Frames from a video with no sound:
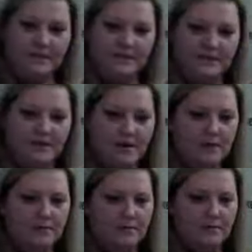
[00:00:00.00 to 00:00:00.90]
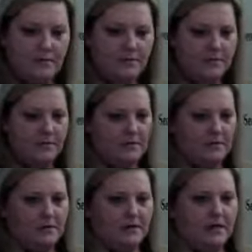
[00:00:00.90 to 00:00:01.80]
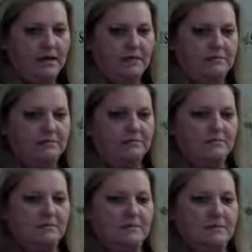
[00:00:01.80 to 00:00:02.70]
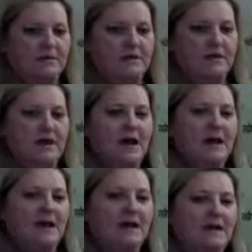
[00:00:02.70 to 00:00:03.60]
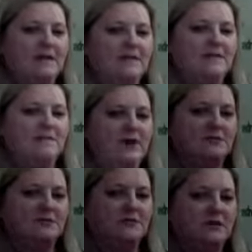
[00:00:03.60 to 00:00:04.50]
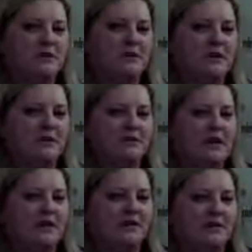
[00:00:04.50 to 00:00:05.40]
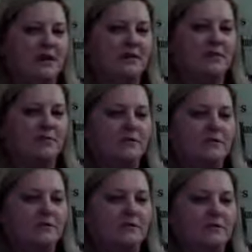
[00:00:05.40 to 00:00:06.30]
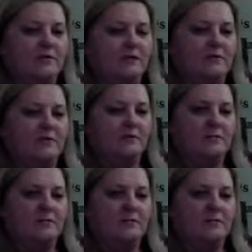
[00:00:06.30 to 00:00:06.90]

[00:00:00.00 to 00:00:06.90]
Can you see them all? I can't. I kind of like this monitor. You can kind of jack it up how you want to. There we go.